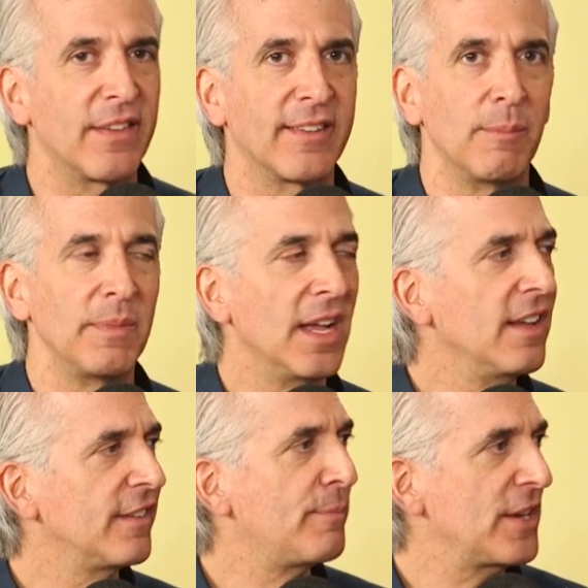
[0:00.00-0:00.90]
some
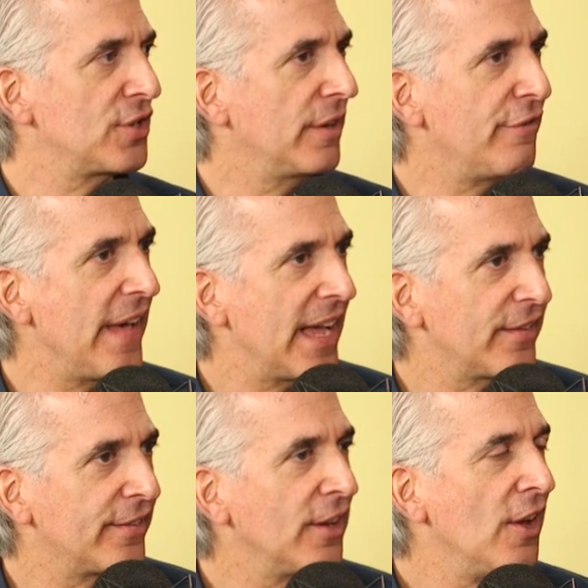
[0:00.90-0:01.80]
special
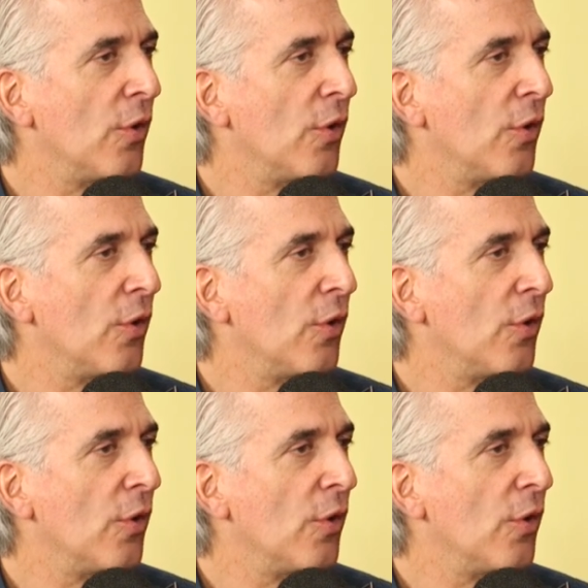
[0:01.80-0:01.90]
effects